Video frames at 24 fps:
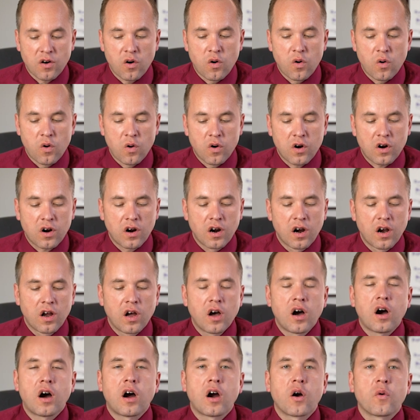Or
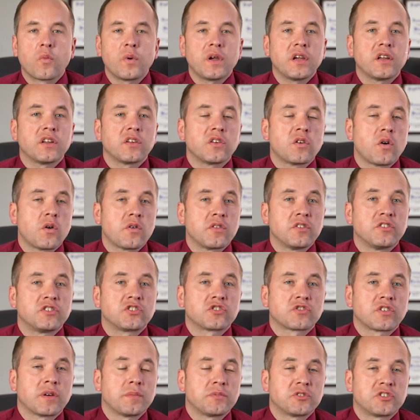are we going to go to the
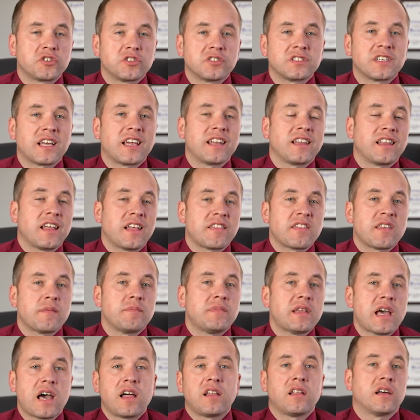scriptures and let them
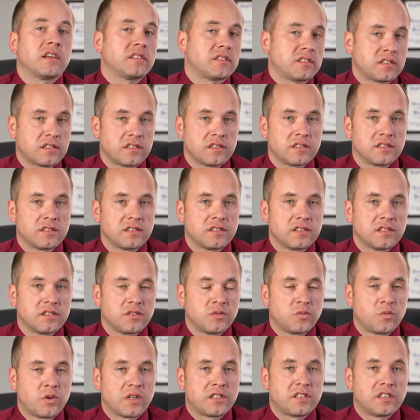tell us
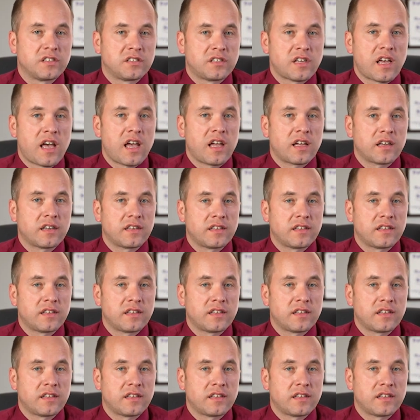what to say?